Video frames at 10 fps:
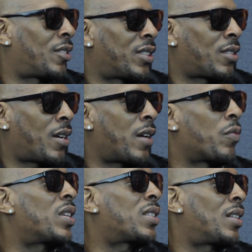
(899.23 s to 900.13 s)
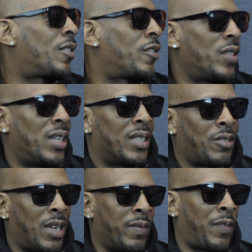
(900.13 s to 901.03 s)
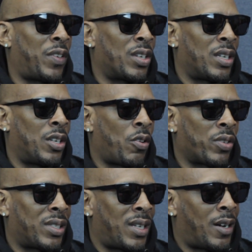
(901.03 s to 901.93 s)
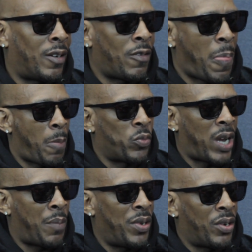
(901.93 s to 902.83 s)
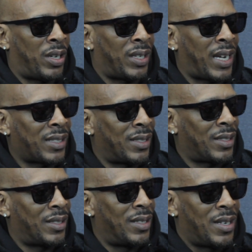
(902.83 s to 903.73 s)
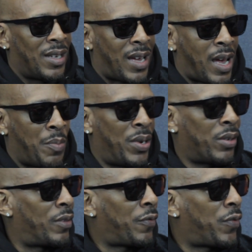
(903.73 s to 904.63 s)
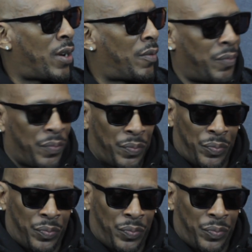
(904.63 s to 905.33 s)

So it started at retail. So even if you notice now, when I build collections, I build them from